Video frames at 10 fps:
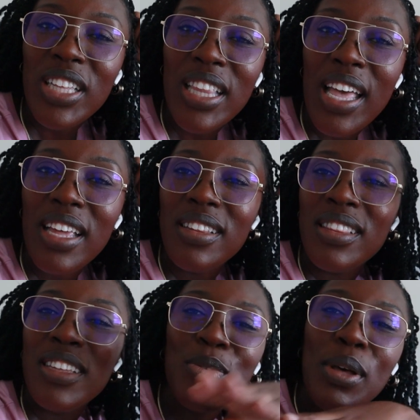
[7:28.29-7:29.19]
and check
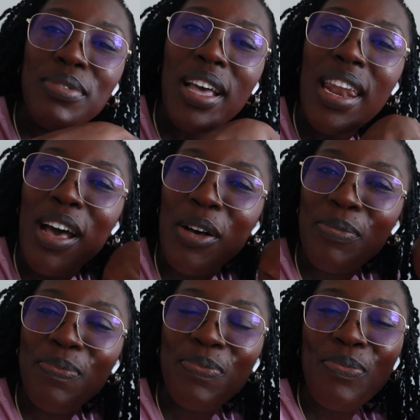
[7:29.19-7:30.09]
this website
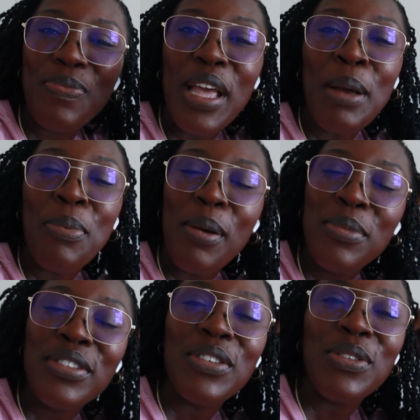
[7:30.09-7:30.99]
out. I
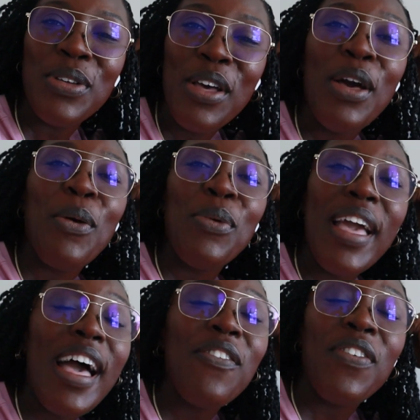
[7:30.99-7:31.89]
promise you,
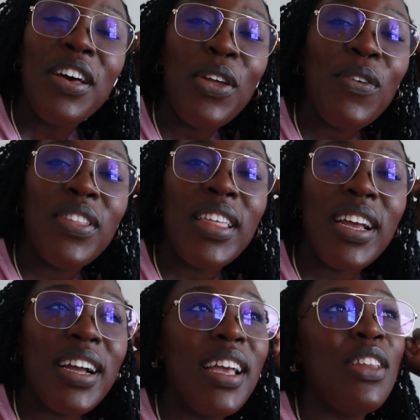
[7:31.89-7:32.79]
we have fun over
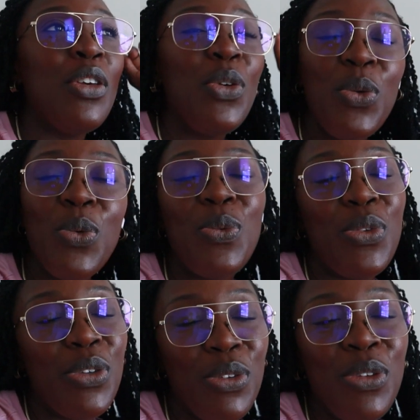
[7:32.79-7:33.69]
there, and
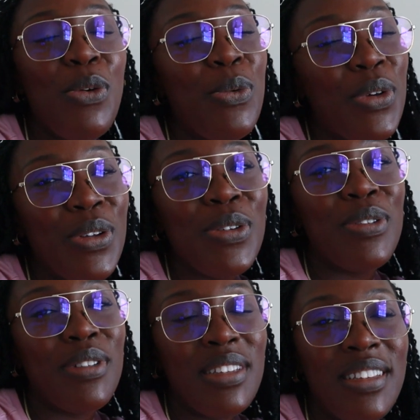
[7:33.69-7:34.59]
you
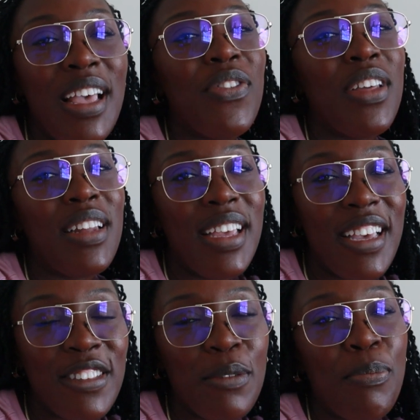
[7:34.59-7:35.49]
will
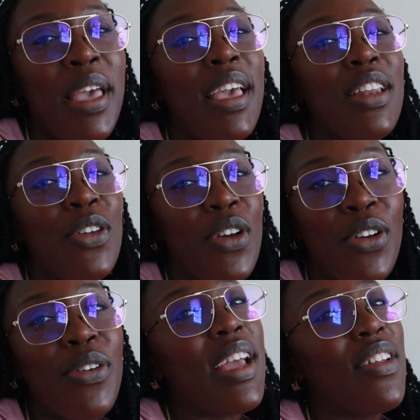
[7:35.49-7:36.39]
definitely expand
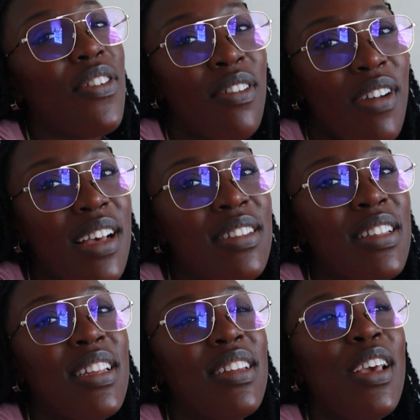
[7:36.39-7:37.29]
your creative
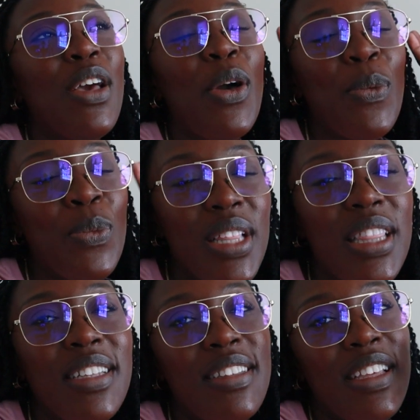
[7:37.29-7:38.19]
horizon
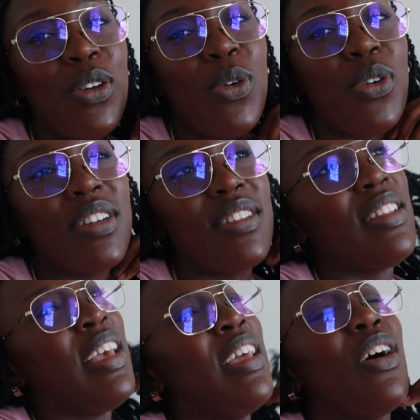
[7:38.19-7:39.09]
with this
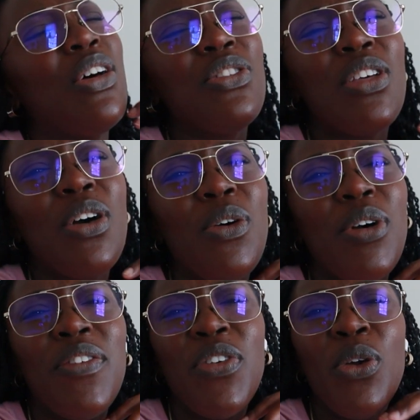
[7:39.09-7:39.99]
e-course. And
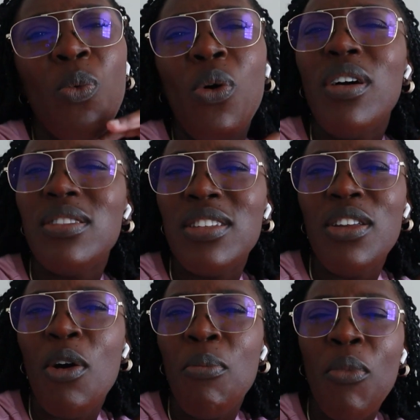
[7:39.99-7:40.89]
also, if you want
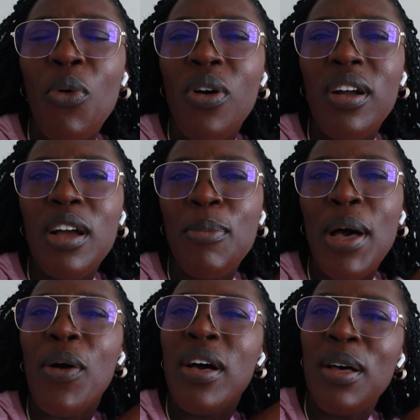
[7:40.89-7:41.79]
to know more
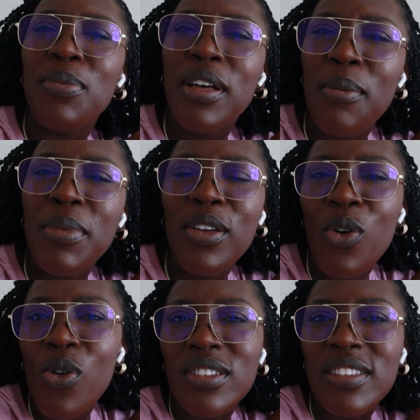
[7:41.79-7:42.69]
about
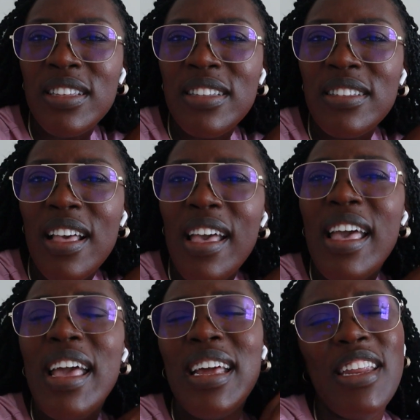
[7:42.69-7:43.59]
upcoming courses
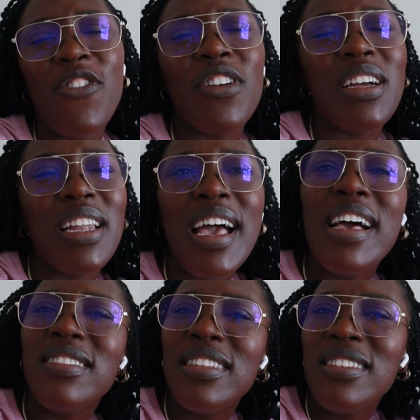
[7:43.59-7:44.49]
and different
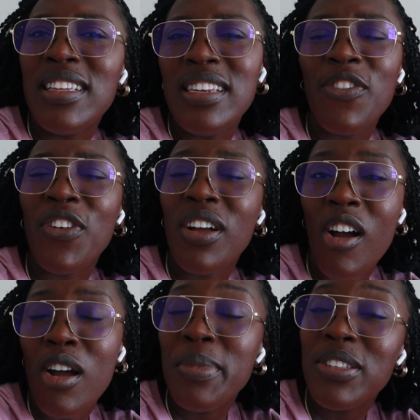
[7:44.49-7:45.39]
classes and
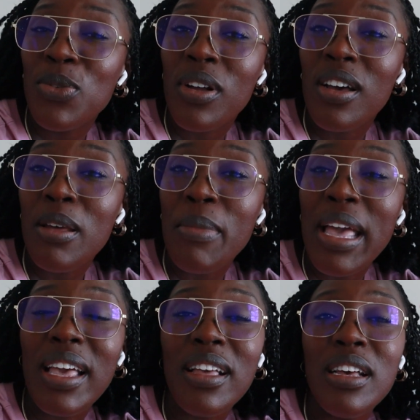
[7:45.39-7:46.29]
different garments we're going to
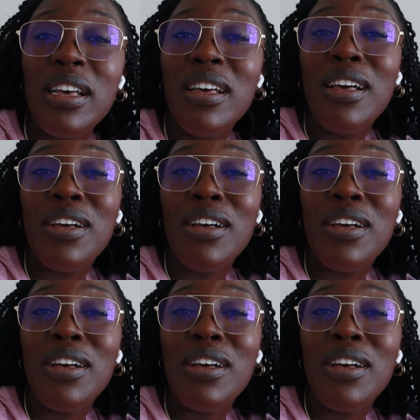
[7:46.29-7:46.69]
make,